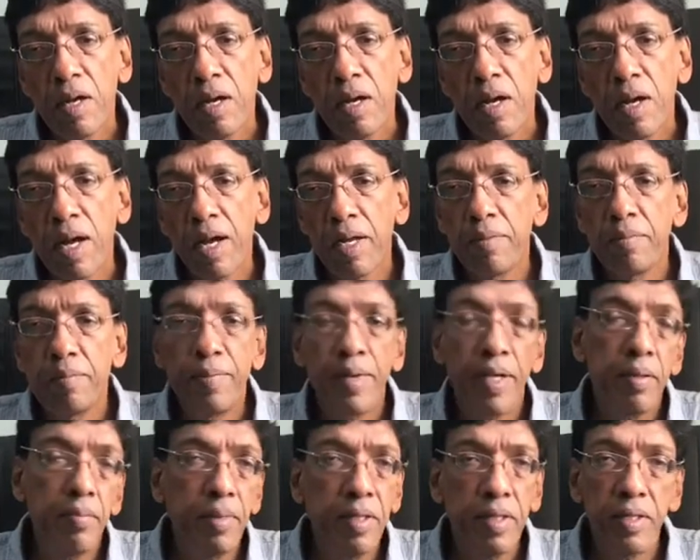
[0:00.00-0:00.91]
and
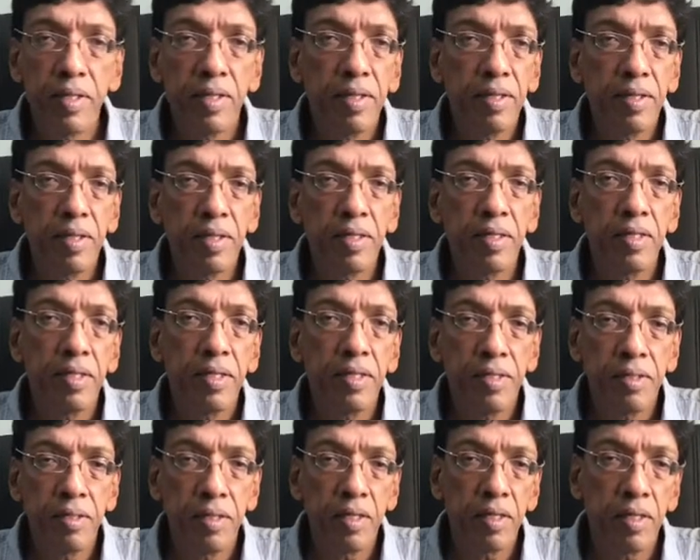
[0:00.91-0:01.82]
maybe
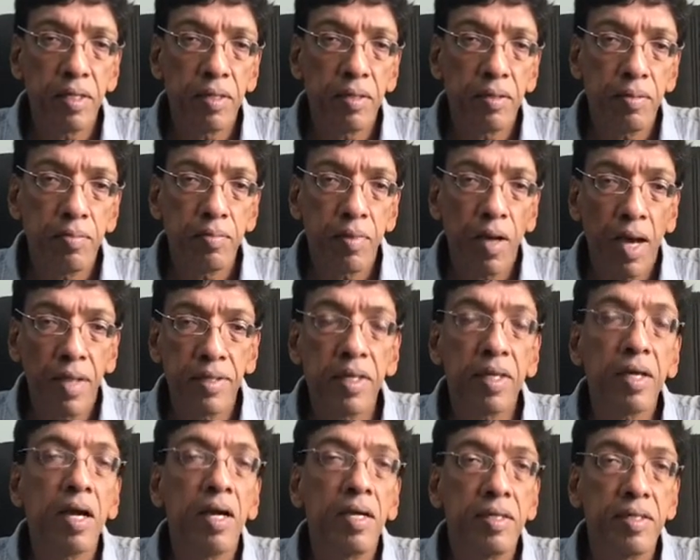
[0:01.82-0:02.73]
the other
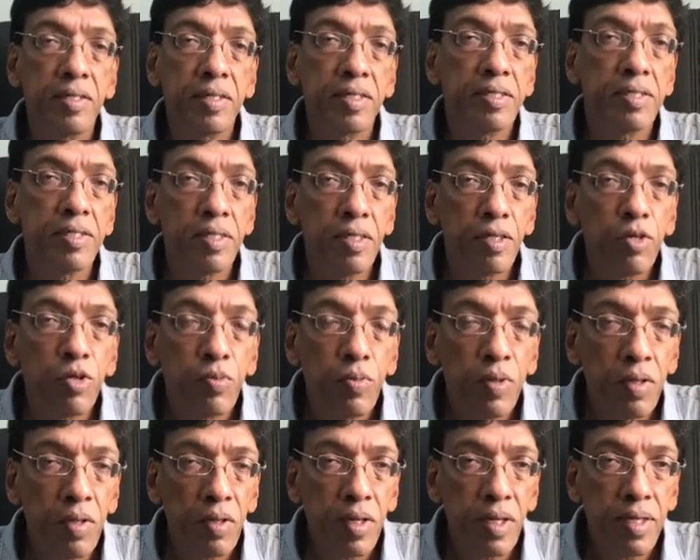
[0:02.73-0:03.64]
countries in the
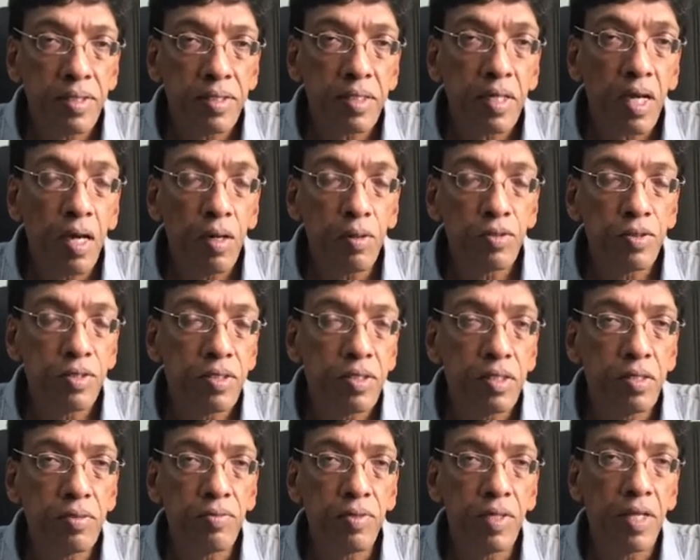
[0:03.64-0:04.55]
Human Rights
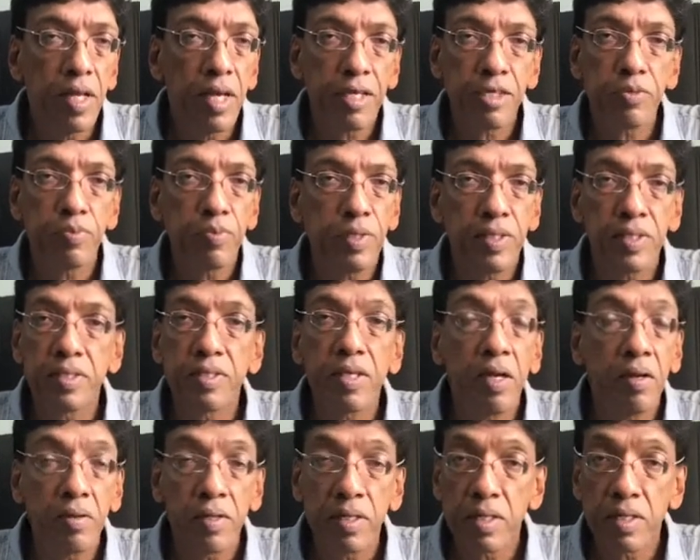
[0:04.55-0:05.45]
Council will express
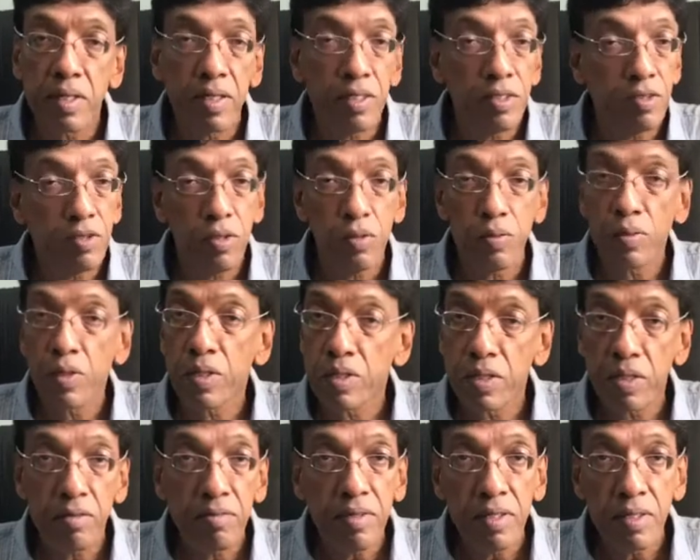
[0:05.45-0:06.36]
their regrets or
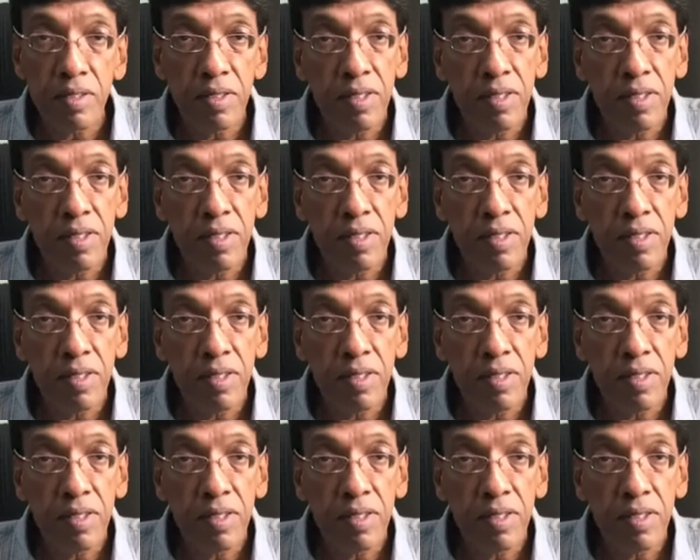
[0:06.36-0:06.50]
whatever.